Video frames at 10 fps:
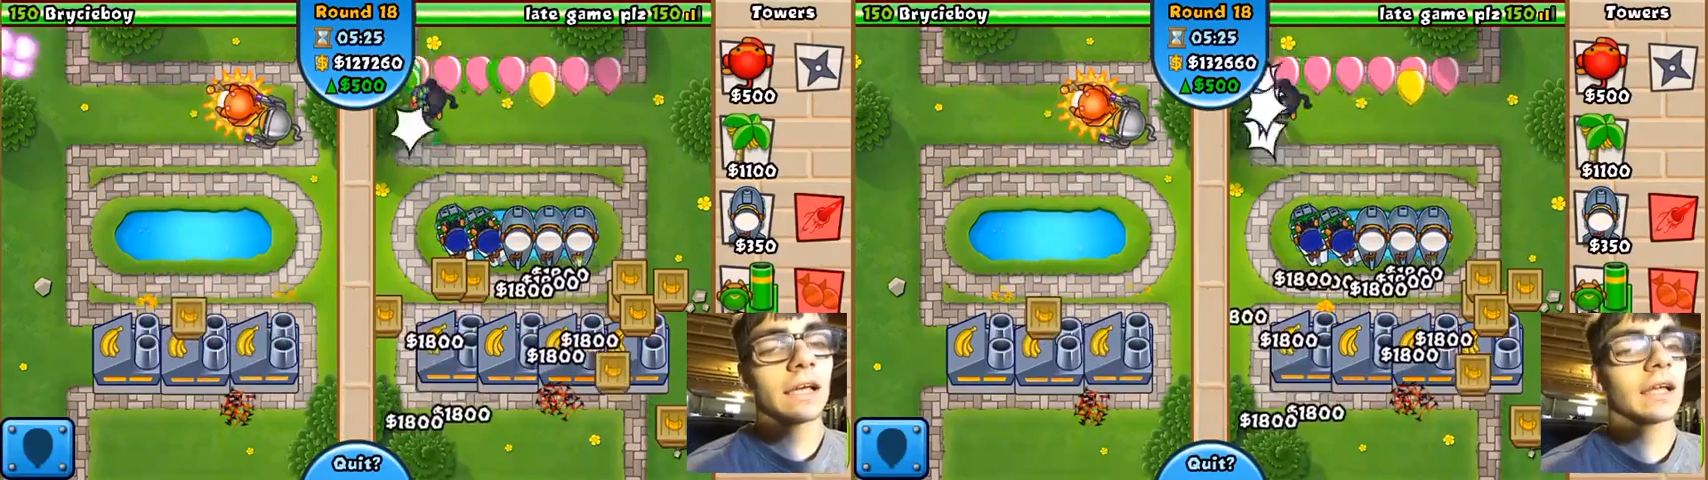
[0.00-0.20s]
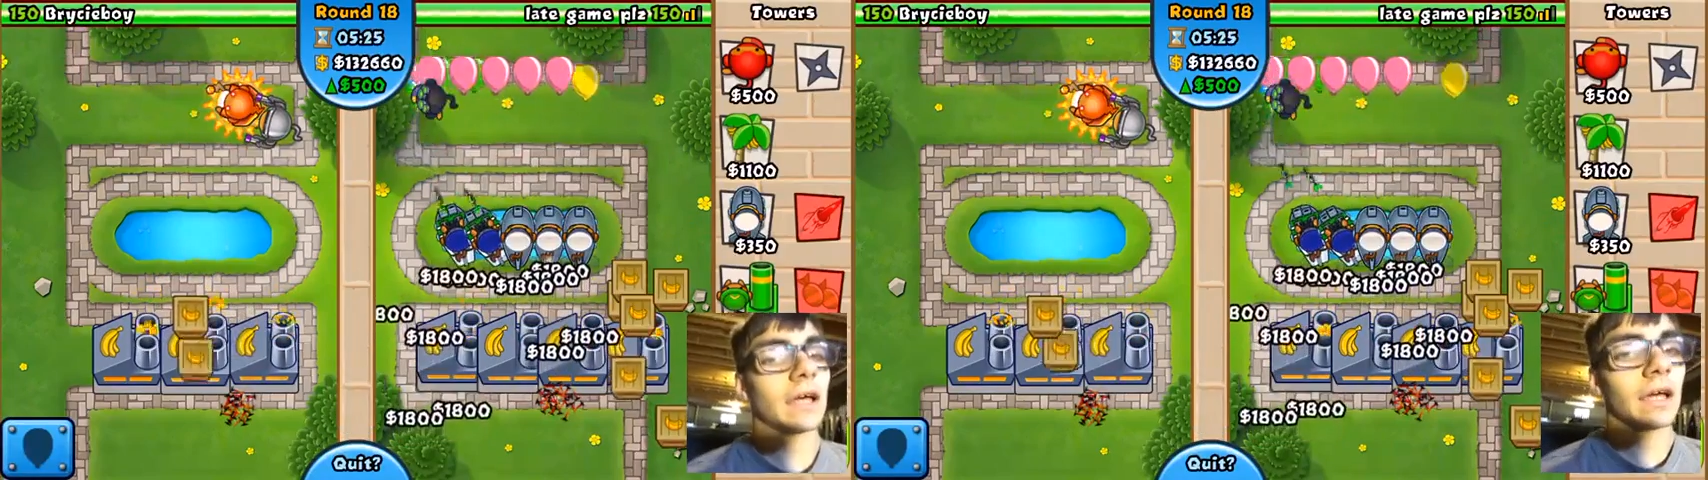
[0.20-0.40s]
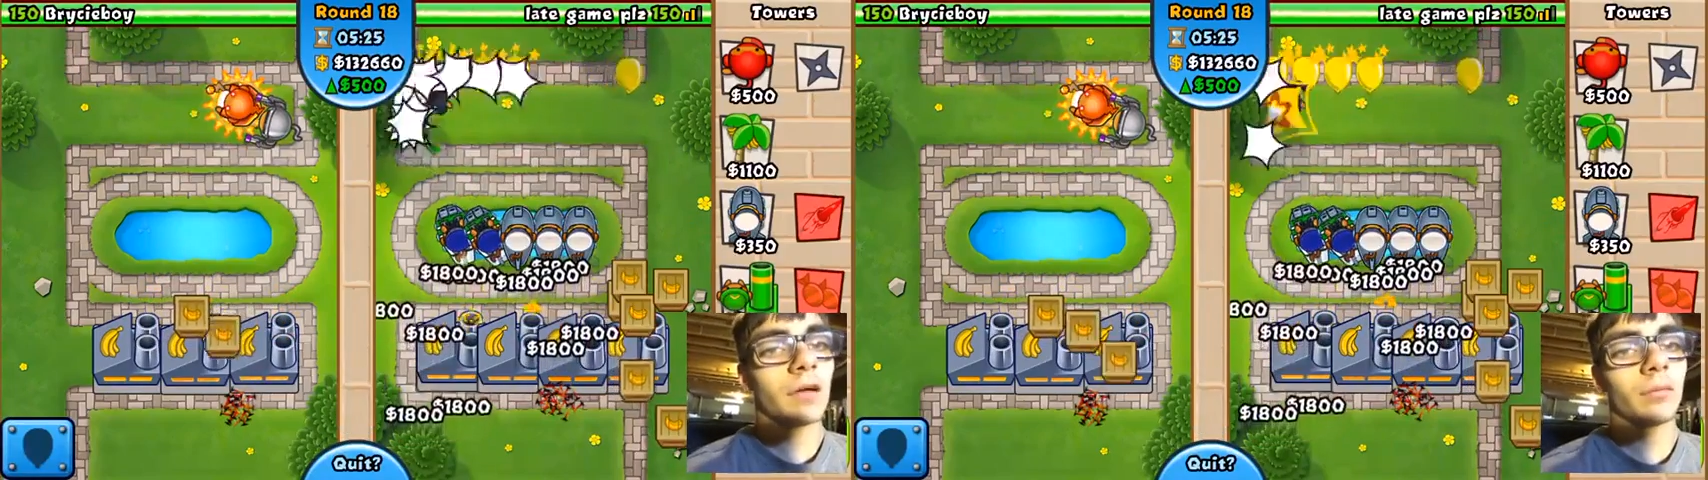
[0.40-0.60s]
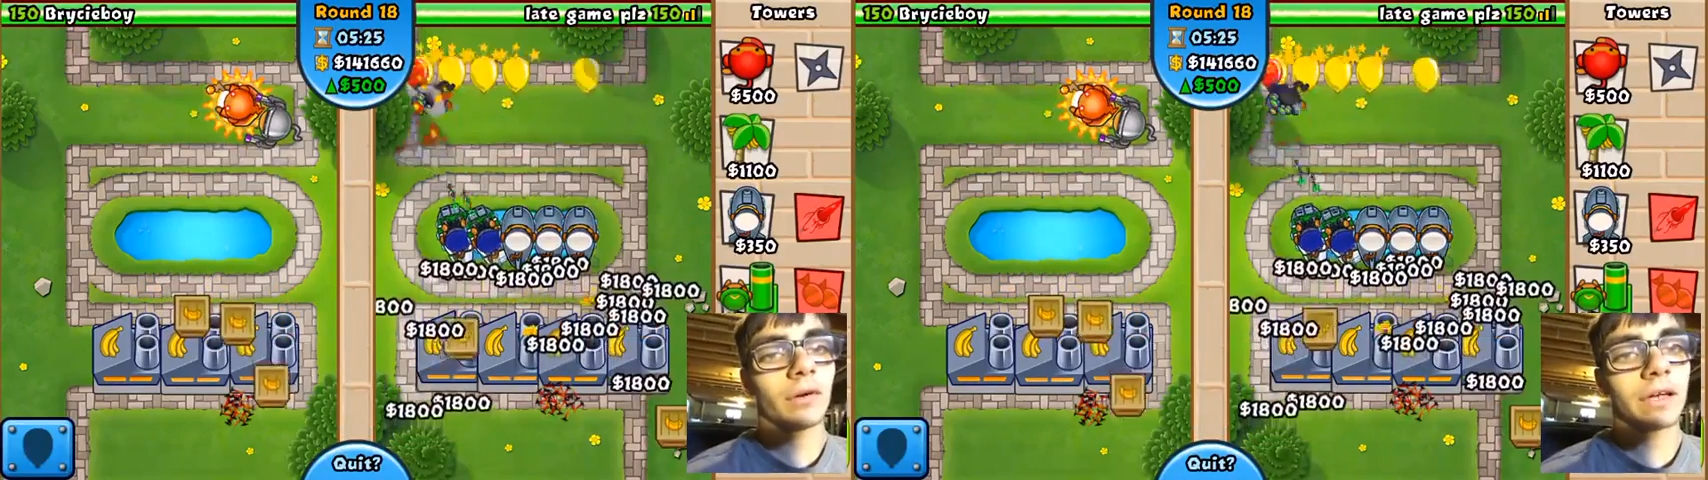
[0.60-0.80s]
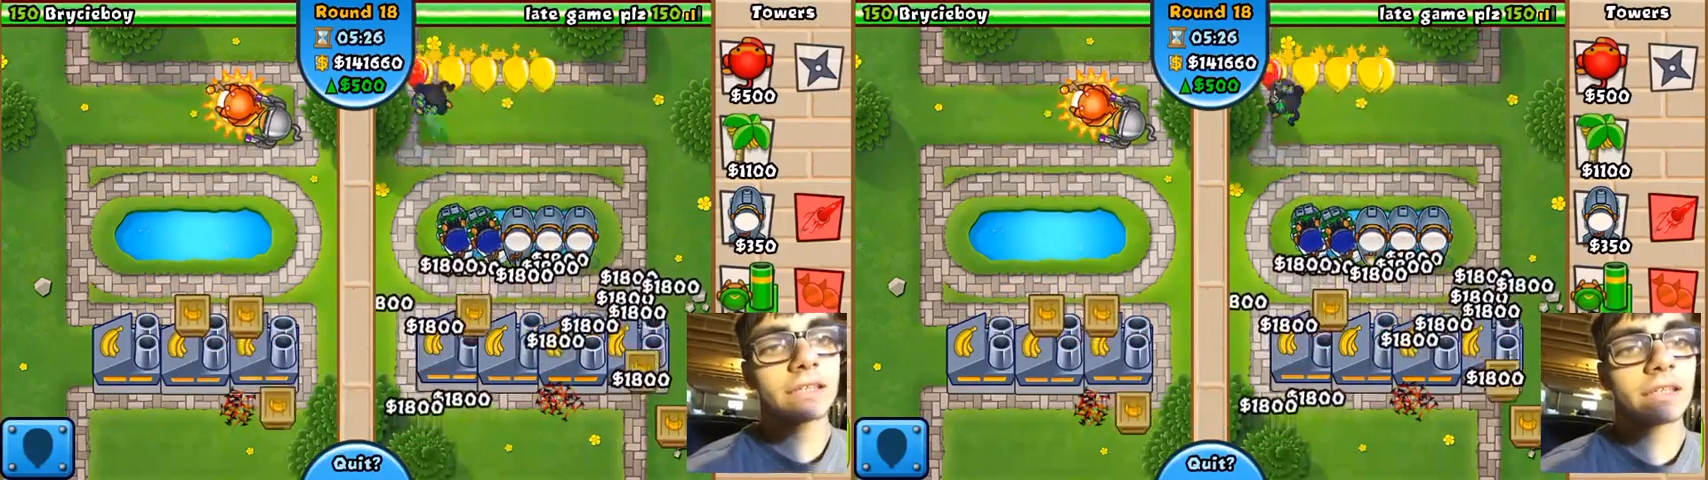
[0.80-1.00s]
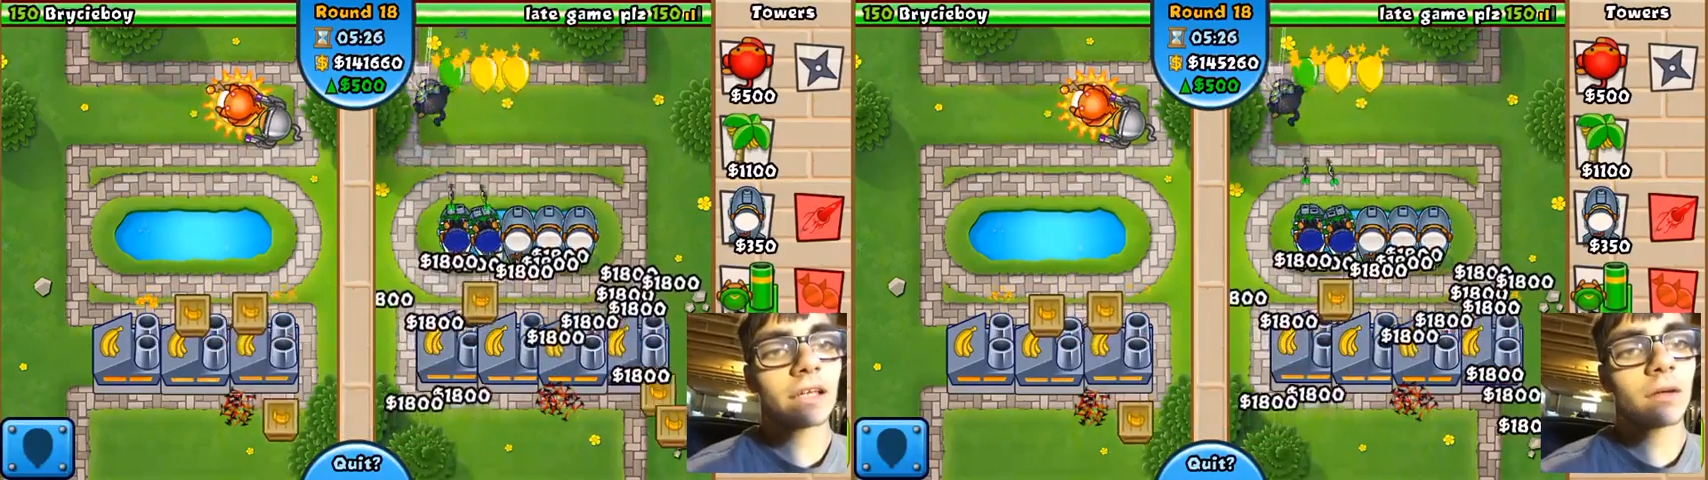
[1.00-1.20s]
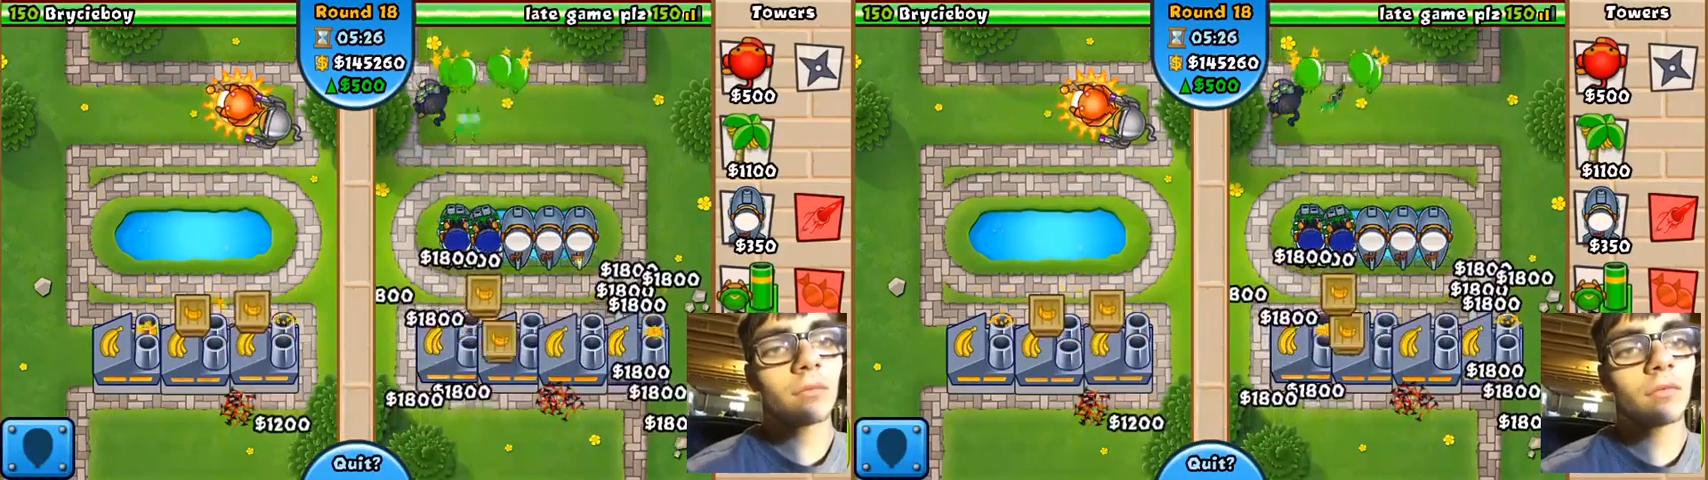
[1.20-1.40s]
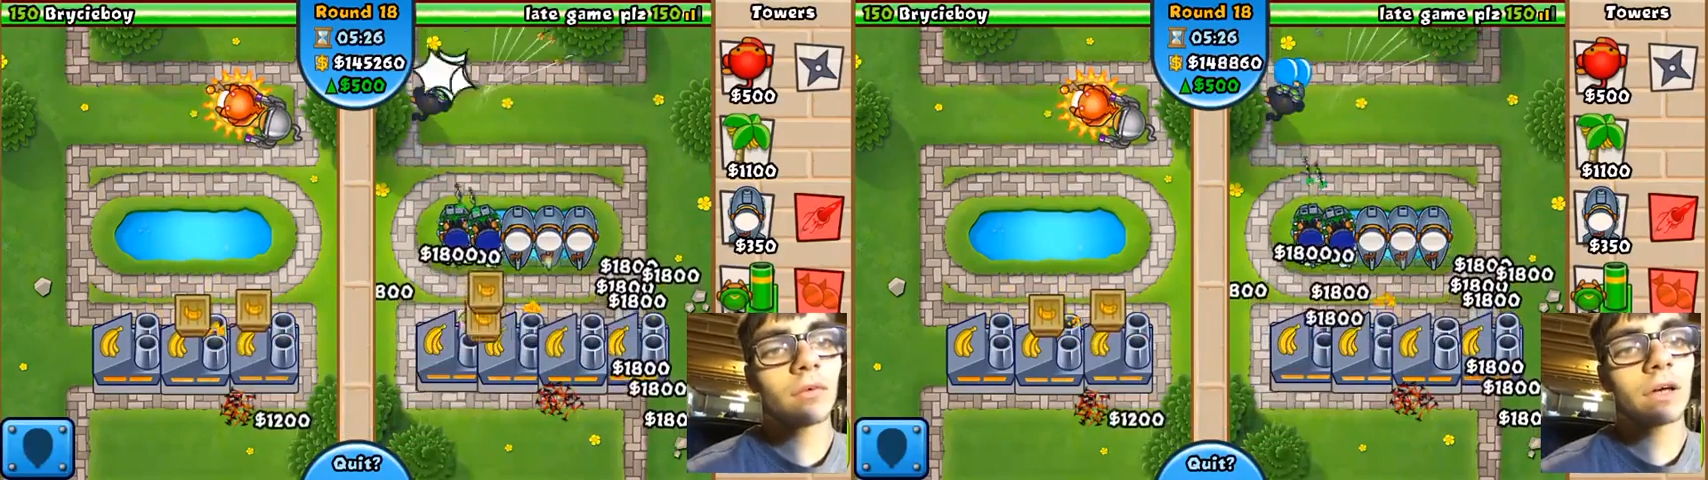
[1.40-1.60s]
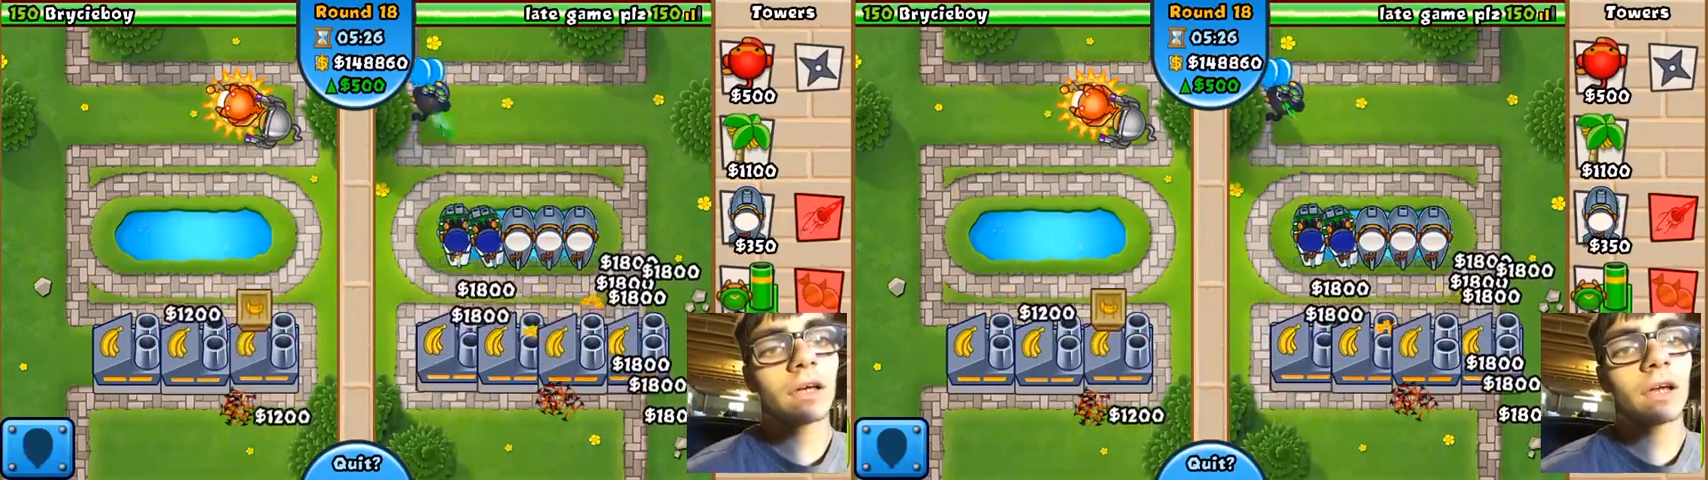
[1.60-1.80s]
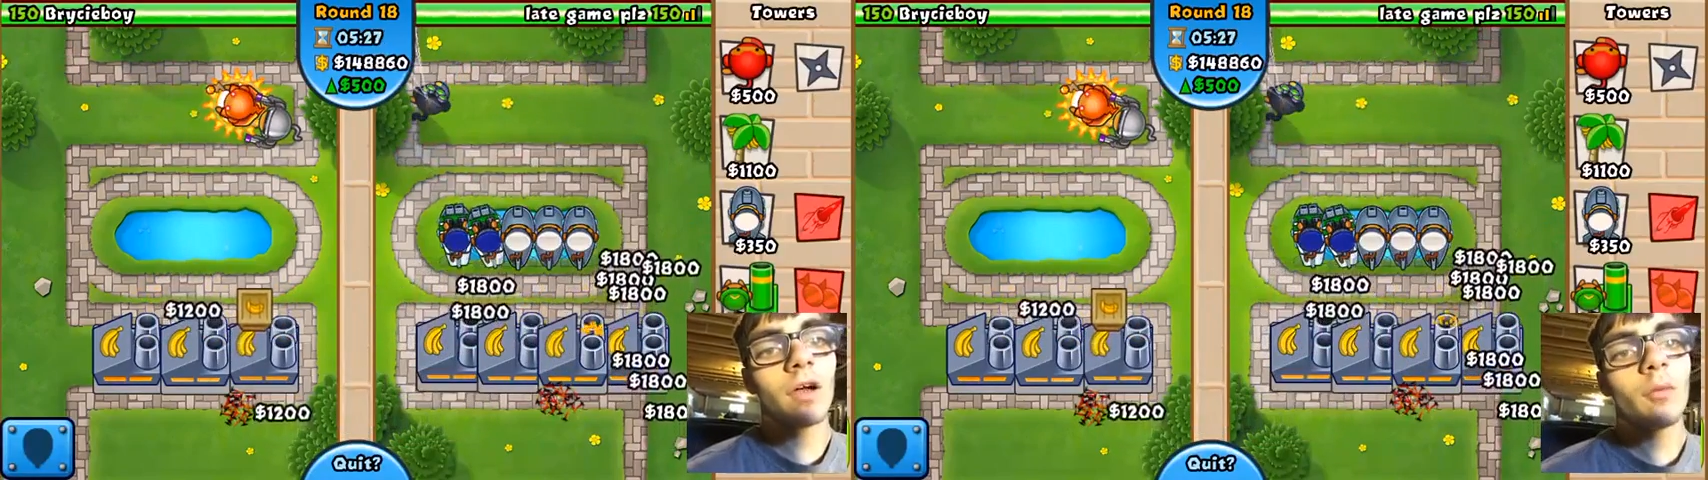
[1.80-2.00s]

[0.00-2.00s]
And I get it placed. And I'm like,